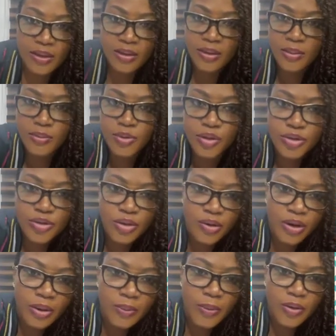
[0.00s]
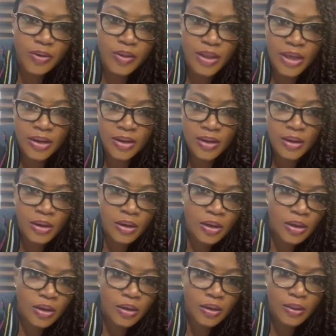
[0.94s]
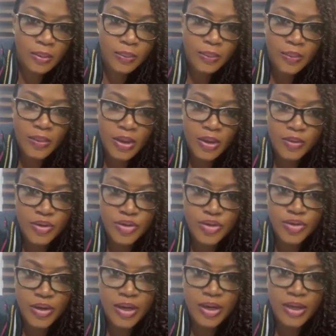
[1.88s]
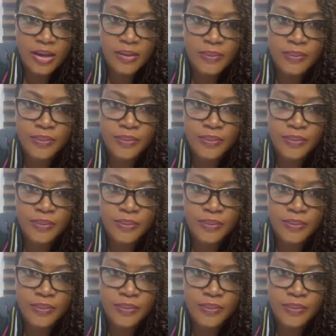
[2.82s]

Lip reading: I'm so sorry about that. I want to try.